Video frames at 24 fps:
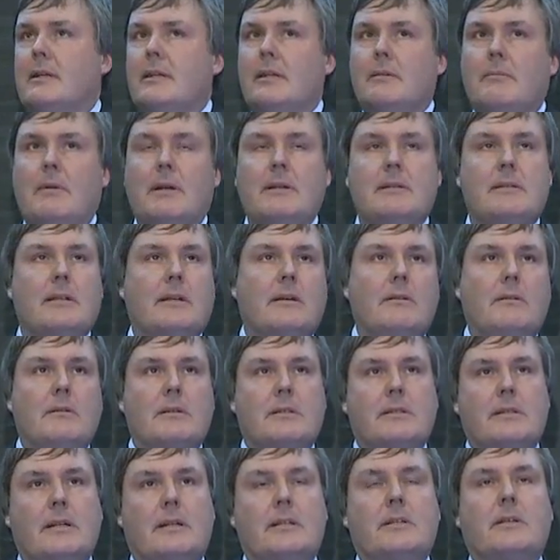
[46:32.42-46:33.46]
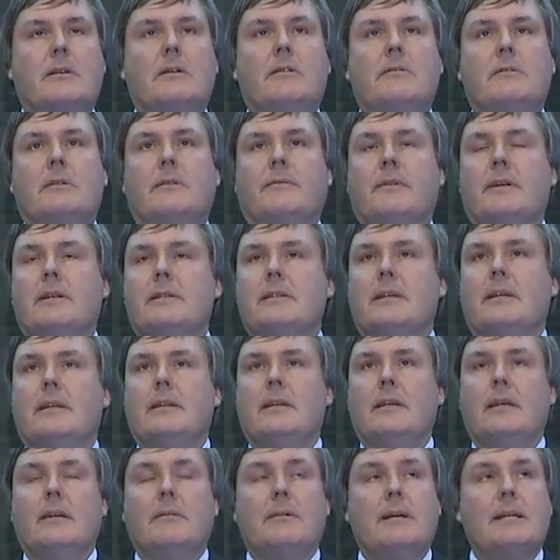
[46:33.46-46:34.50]
and the ones that cause such controversy in
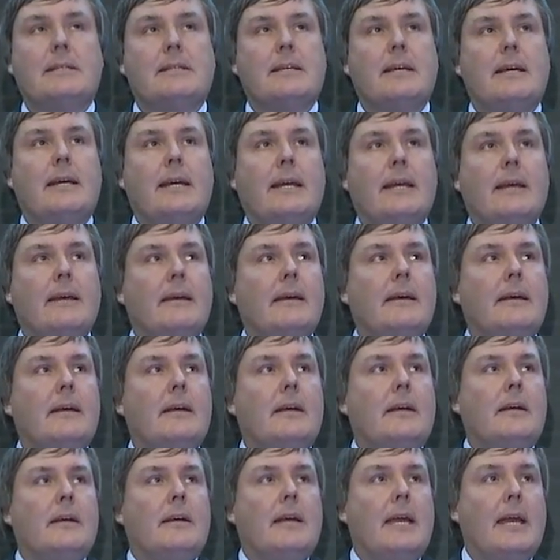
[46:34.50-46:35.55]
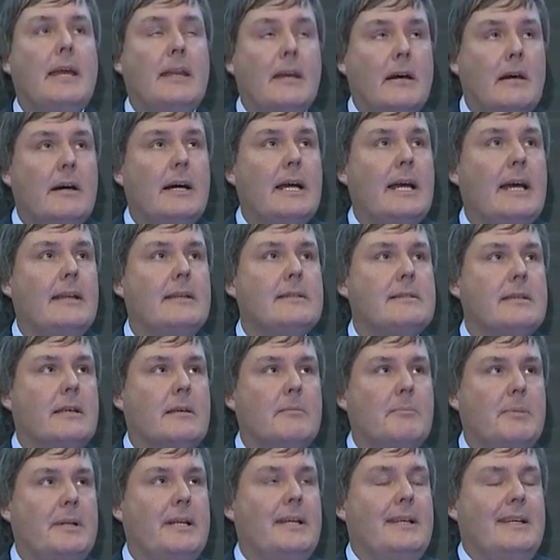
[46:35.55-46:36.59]
the USA, in our hands are
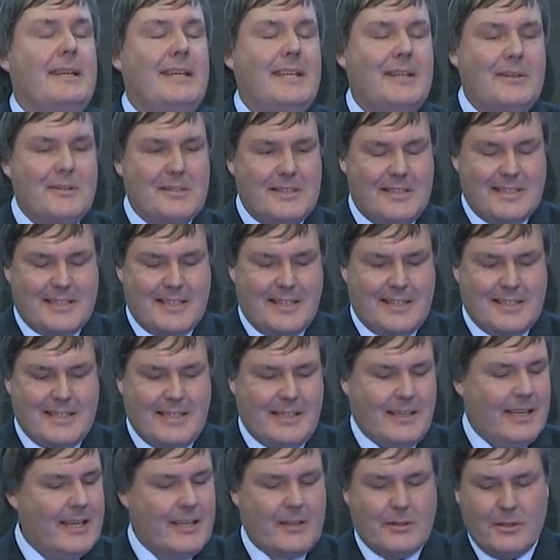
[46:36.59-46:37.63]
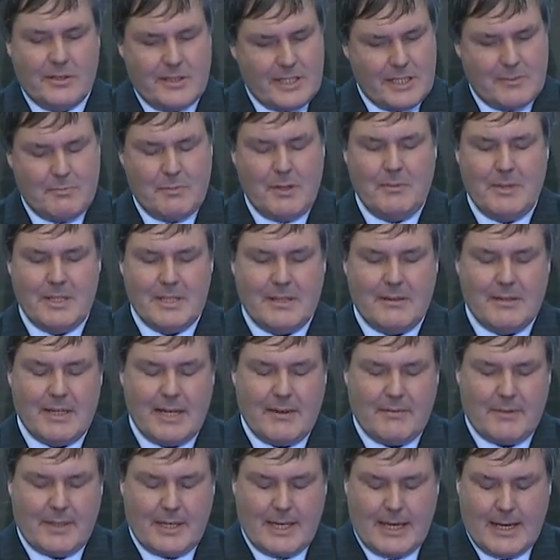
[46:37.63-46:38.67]
completely useless at it. It could just be we don't
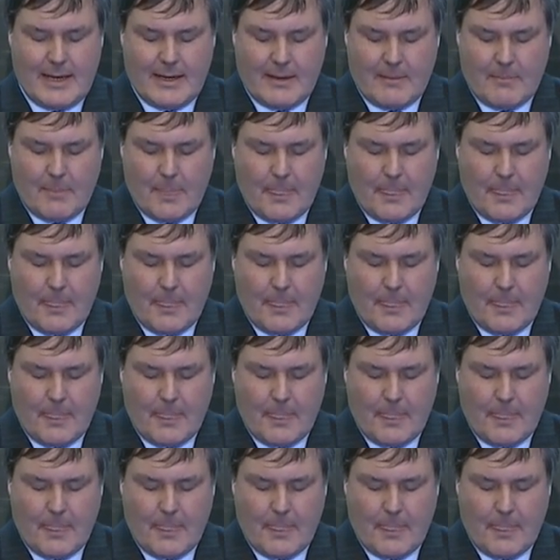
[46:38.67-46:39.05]
have the knack.